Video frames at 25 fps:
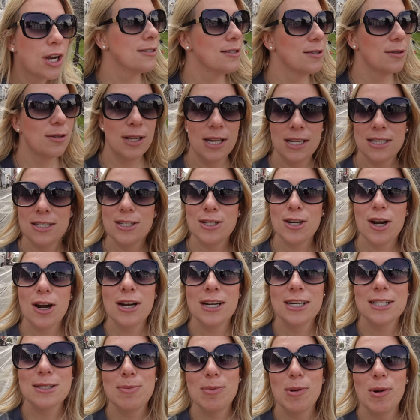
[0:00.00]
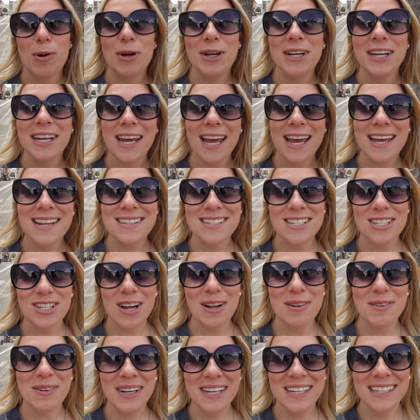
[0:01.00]
So let's start exploring Ghent,
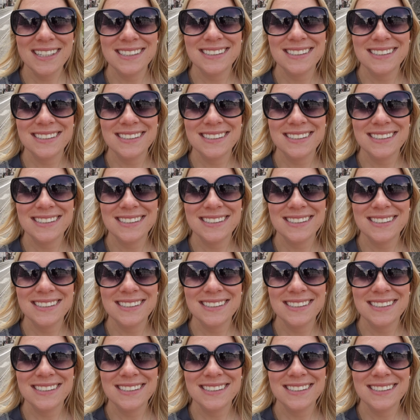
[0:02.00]
shall we?